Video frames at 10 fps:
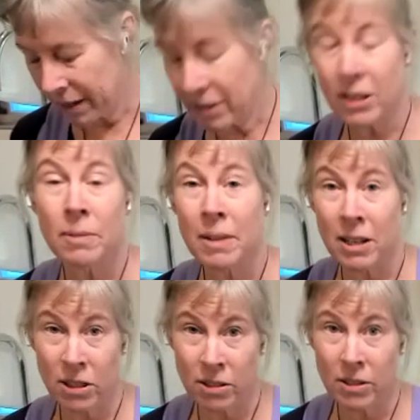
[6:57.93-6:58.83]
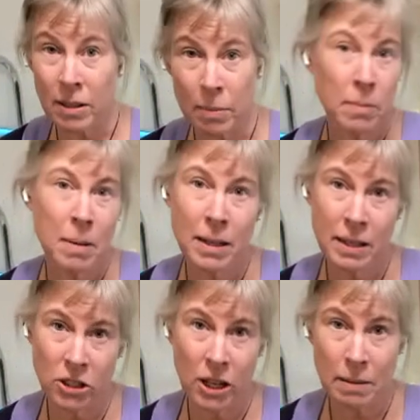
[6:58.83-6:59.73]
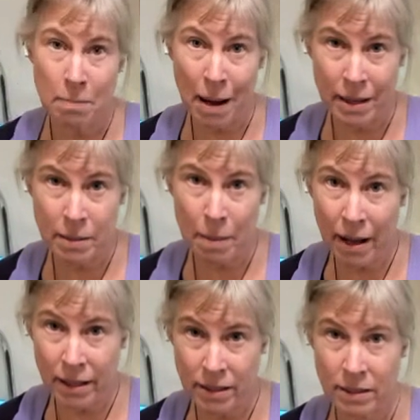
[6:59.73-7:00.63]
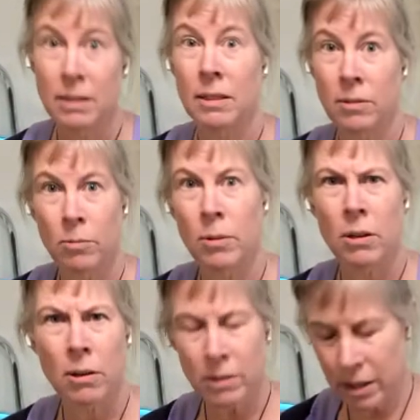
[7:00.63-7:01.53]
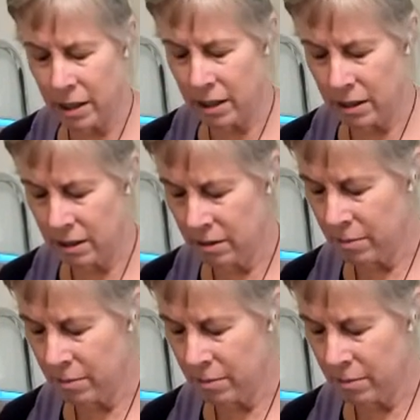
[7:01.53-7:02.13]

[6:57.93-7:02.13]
Actually, what I do is I put them all in a giant pasta pot with the holes in it,